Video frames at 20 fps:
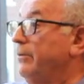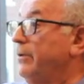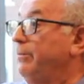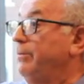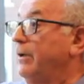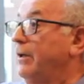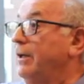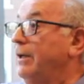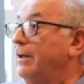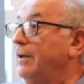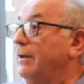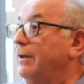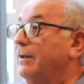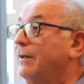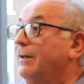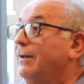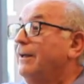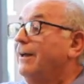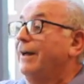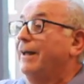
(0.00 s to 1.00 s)
beginning.
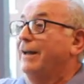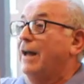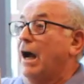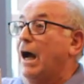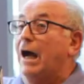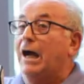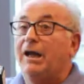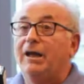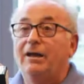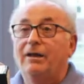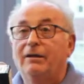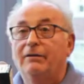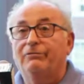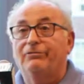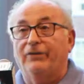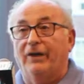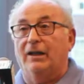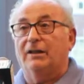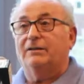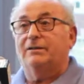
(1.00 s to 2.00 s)
And I
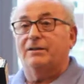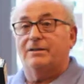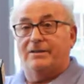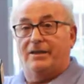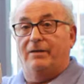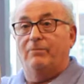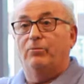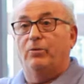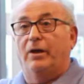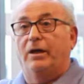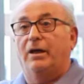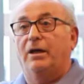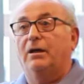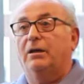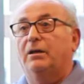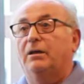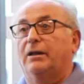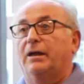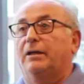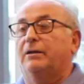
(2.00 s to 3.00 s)
felt the same way,
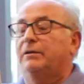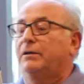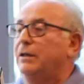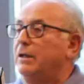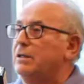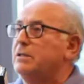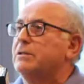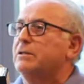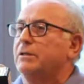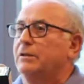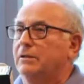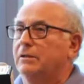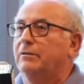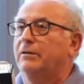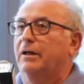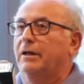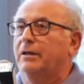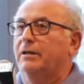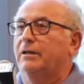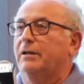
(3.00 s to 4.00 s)
that yes, you know,
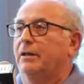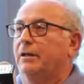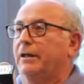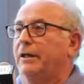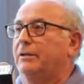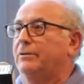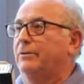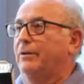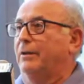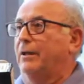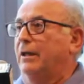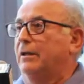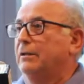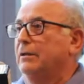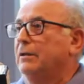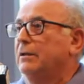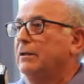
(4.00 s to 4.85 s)
I can relate to that.